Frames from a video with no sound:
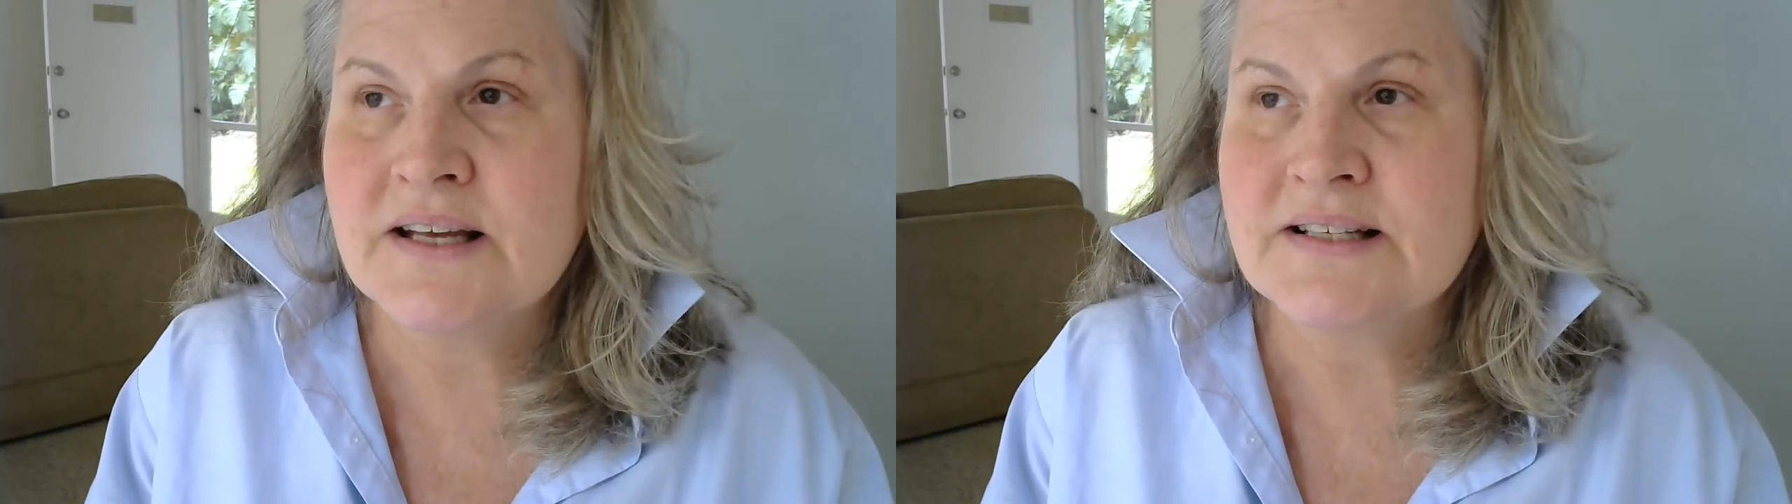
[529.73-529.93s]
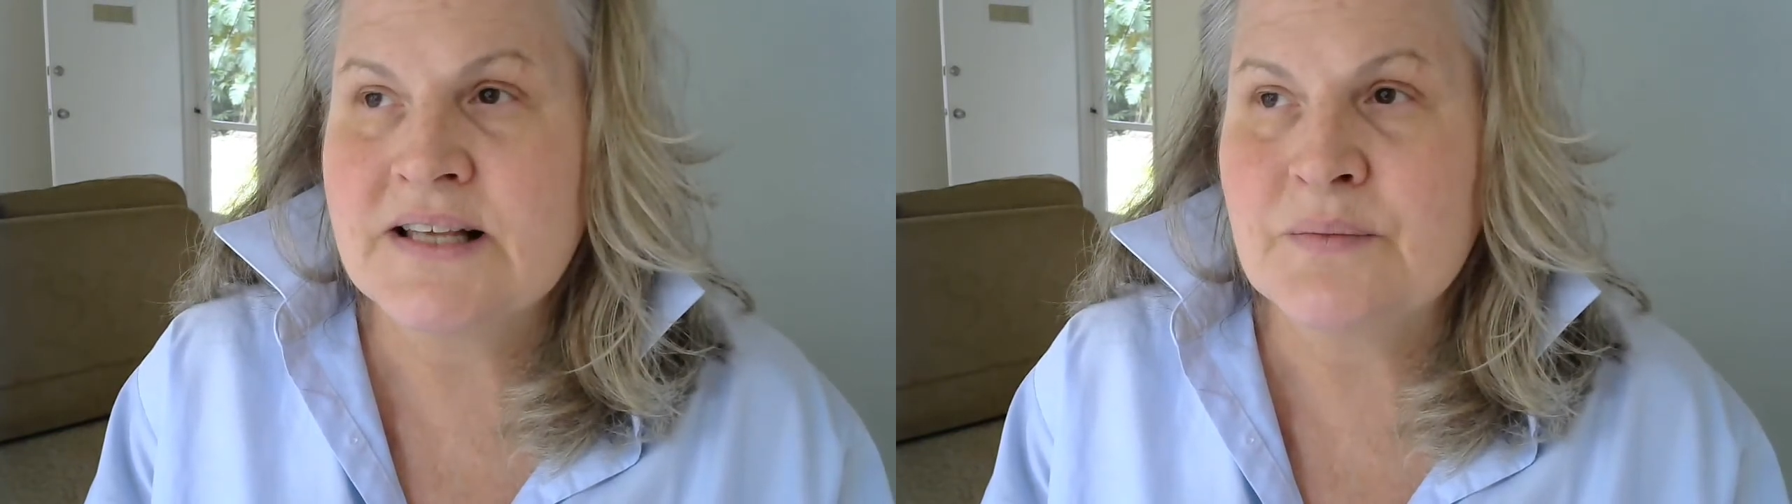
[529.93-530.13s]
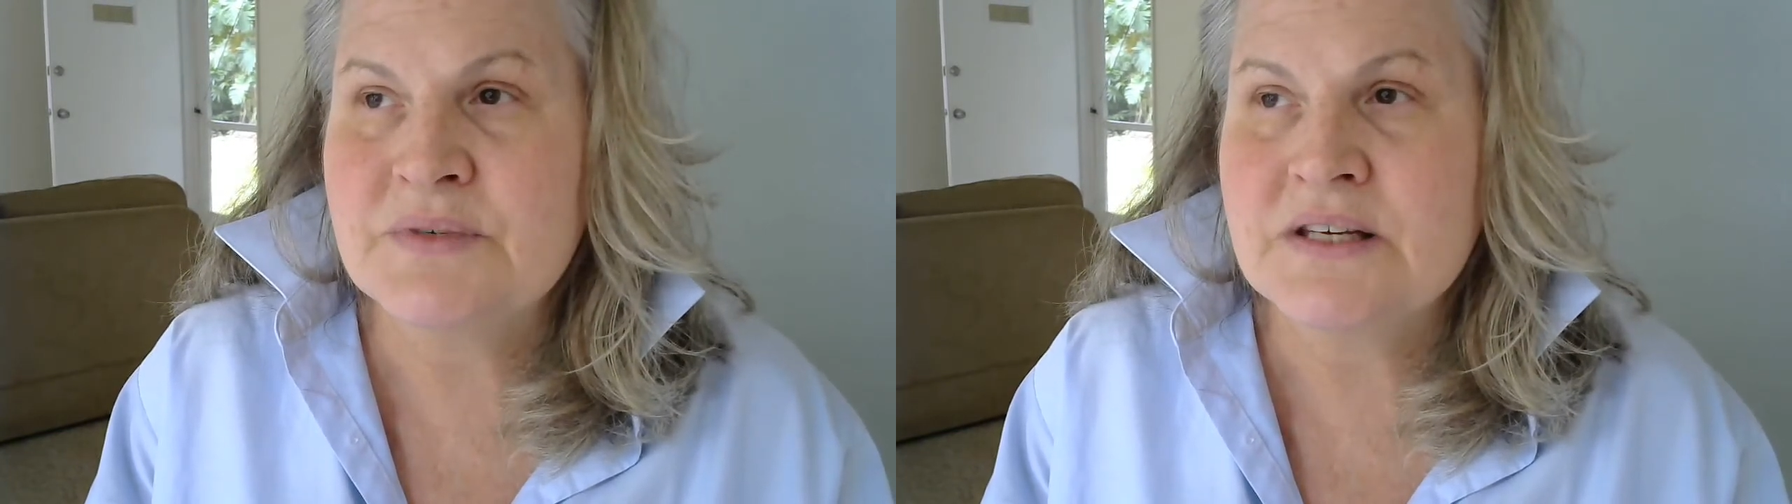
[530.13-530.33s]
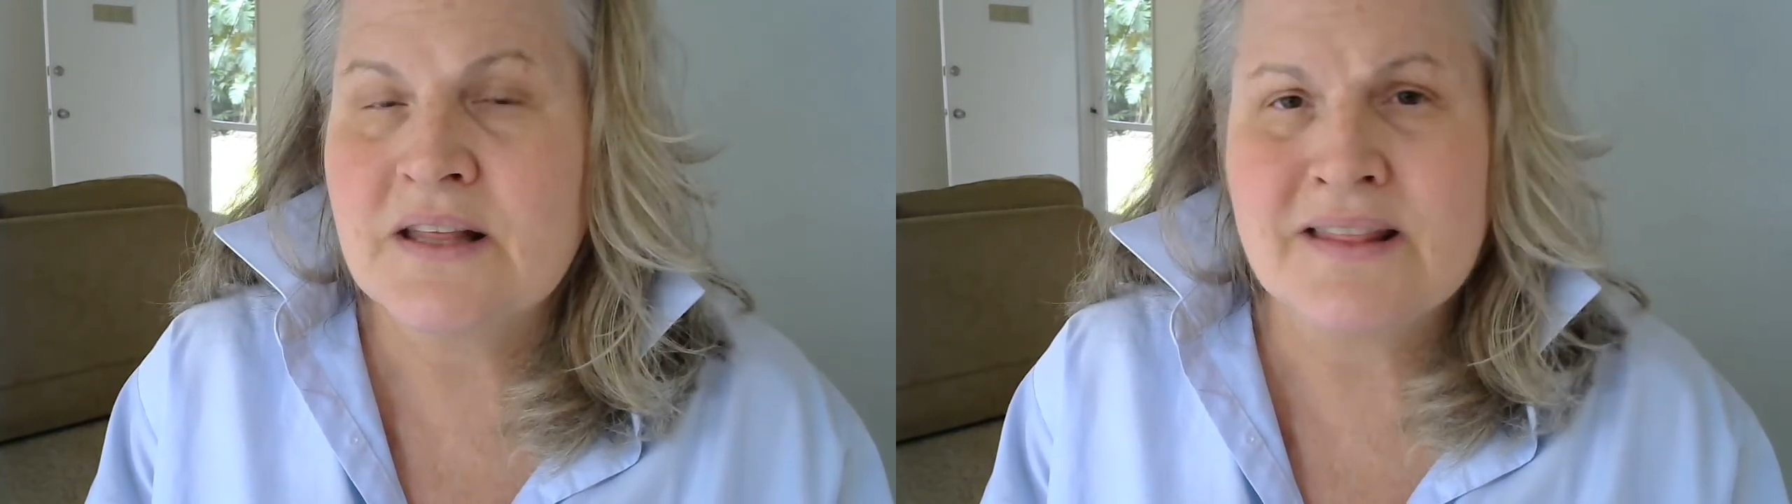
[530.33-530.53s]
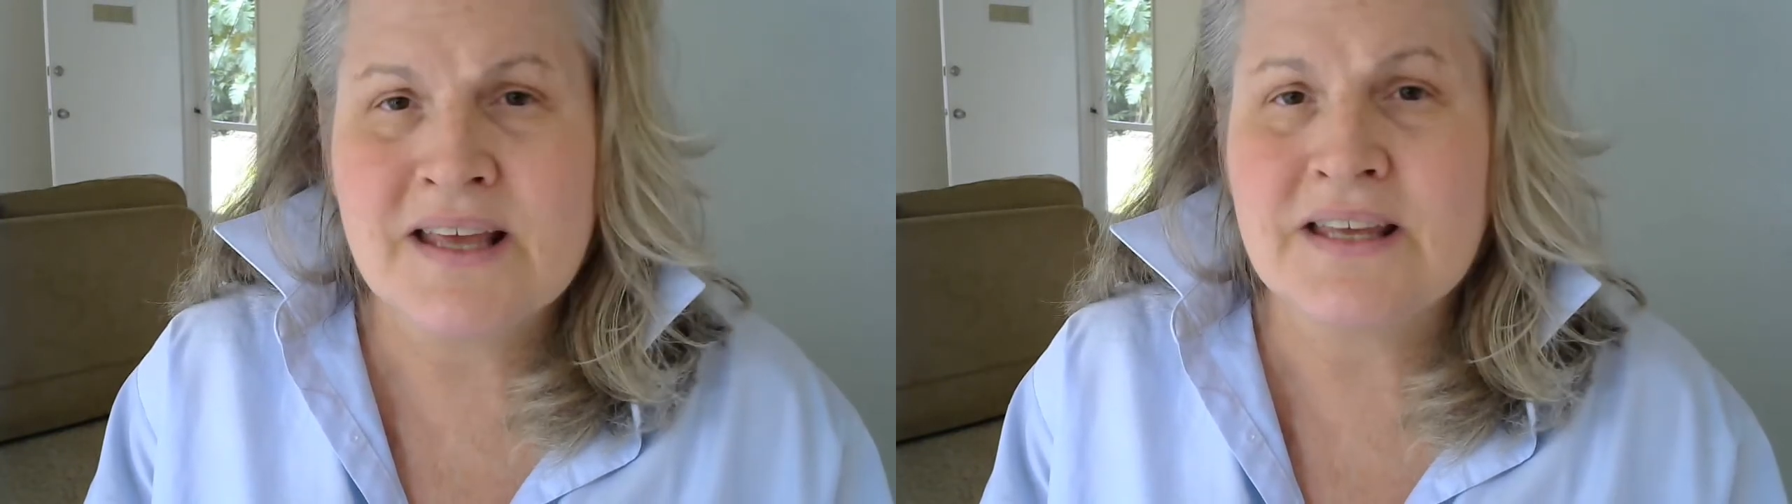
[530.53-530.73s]
except
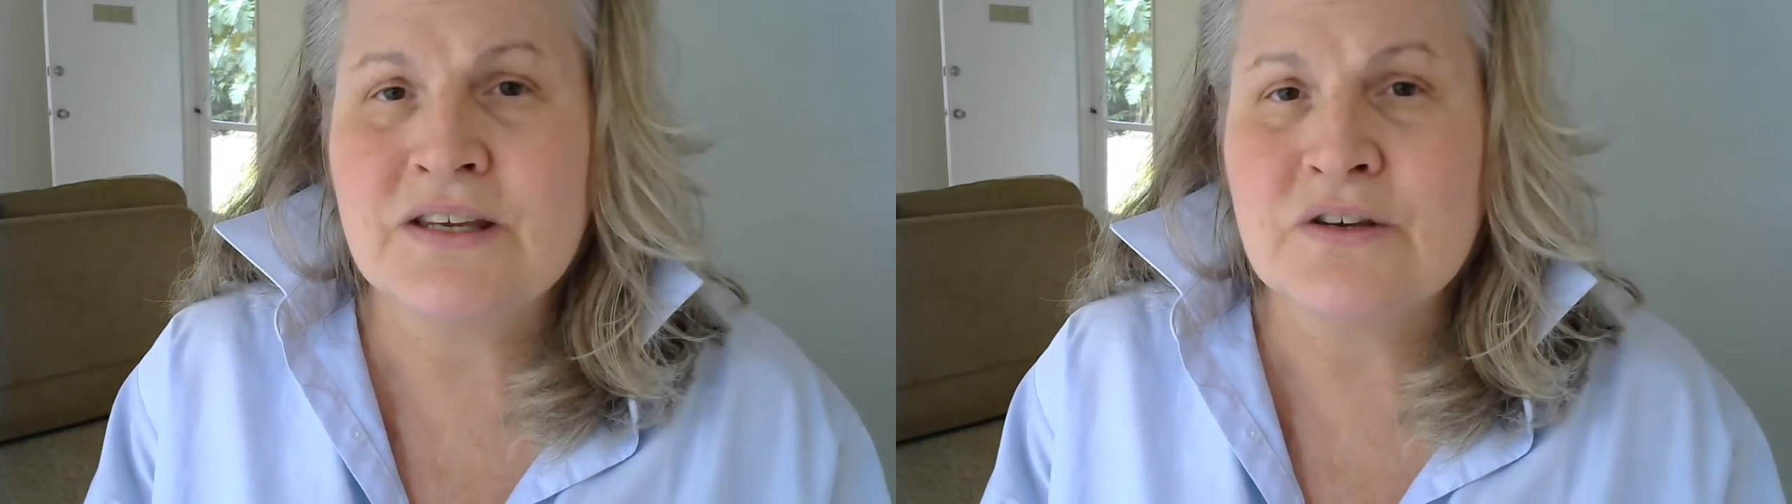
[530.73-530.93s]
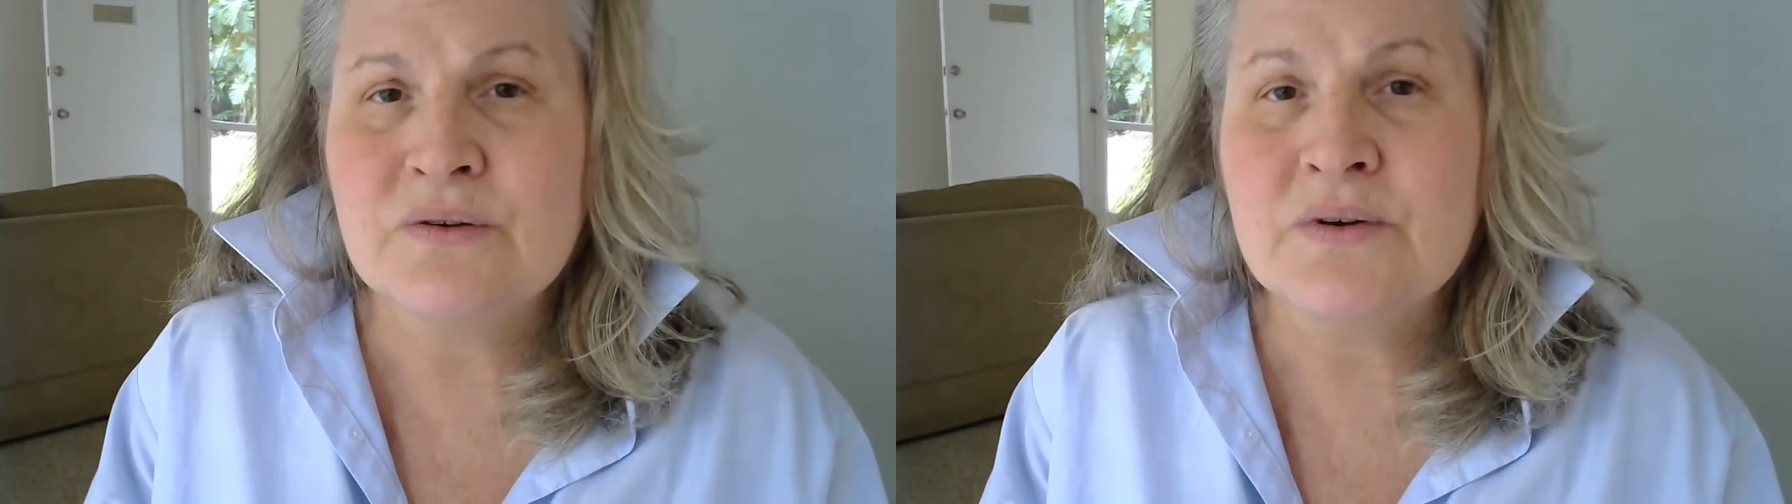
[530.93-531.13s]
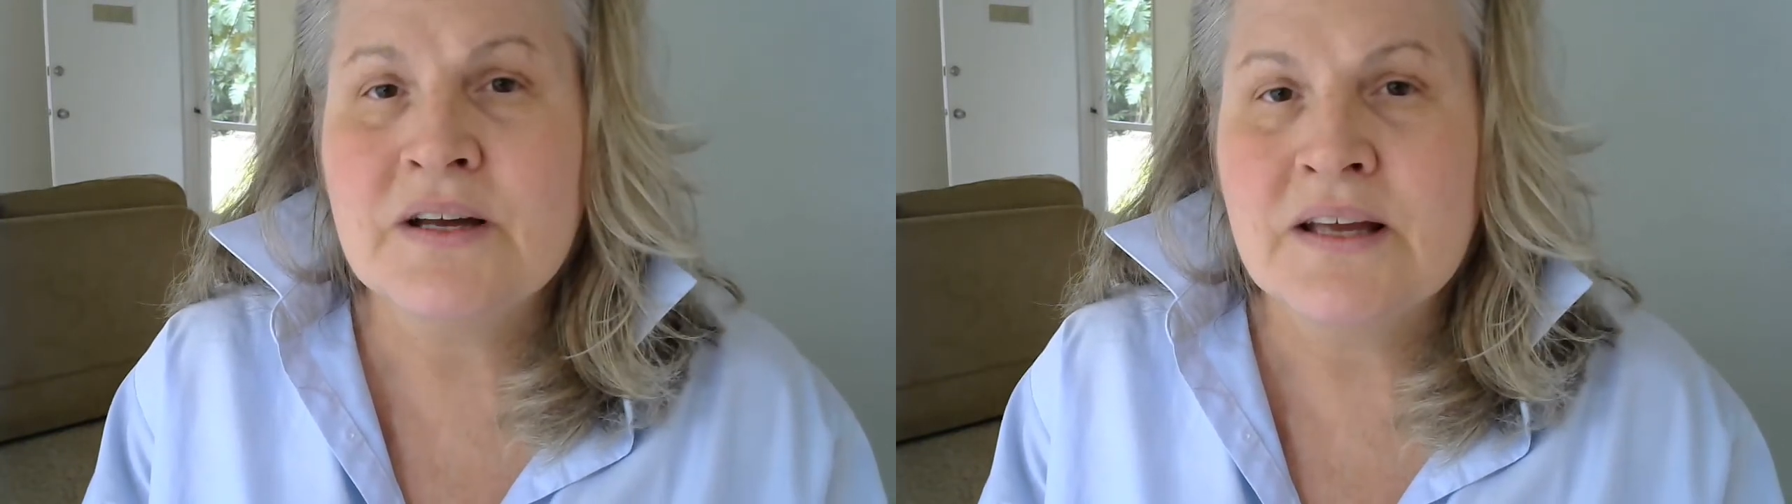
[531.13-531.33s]
thank you.